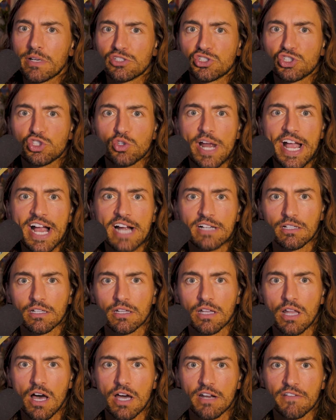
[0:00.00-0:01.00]
and tracked a
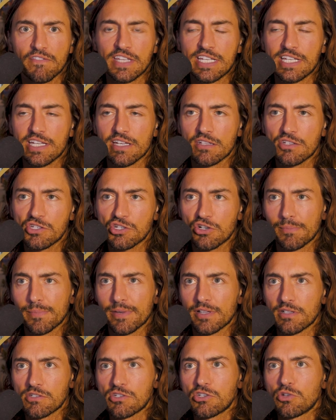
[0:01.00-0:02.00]
lot of the
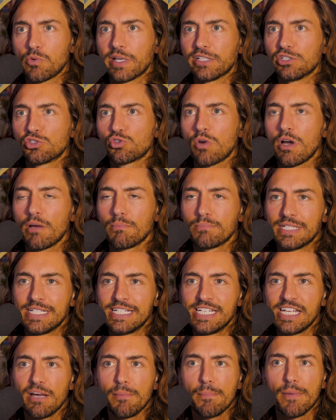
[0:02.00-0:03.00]
instruments to a drum
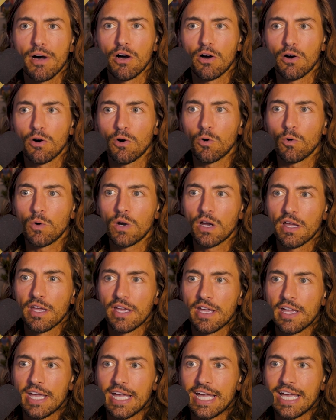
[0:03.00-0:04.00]
demo
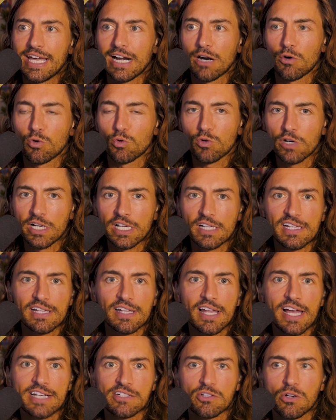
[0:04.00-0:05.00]
and I really
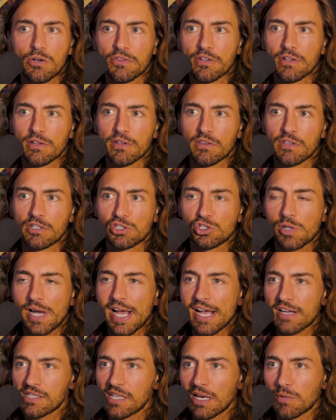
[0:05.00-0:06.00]
liked all the
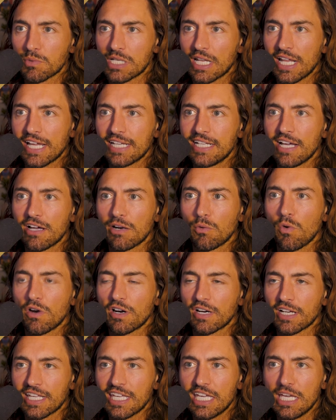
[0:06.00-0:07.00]
tracks that I was laying down and
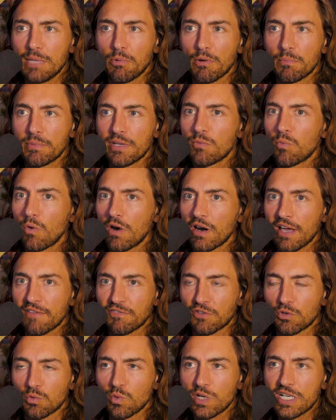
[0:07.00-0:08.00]
wanted to keep them, didn't want to
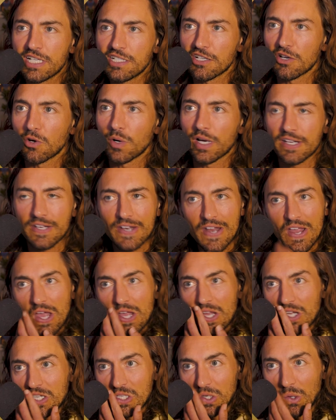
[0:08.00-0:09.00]
have to redo it.
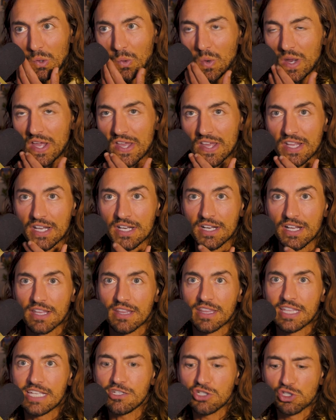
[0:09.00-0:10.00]
So when
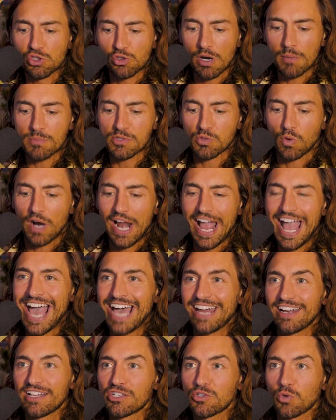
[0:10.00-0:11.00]
these drums were
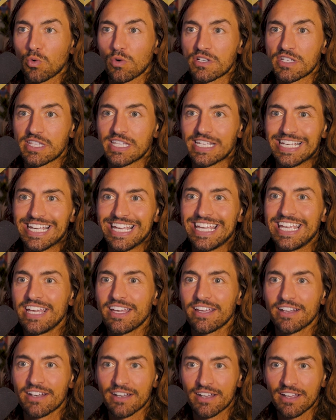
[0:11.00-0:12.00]
added towards the
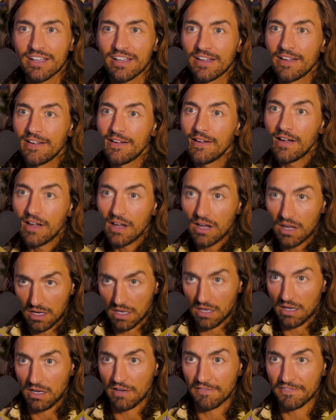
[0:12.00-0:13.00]
end
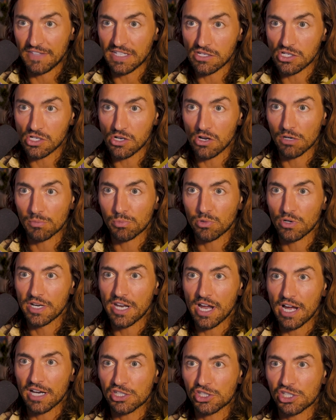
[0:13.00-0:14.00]
of the song
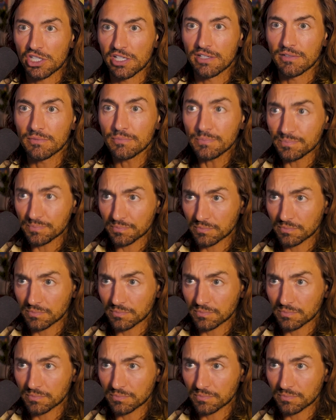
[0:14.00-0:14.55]
production,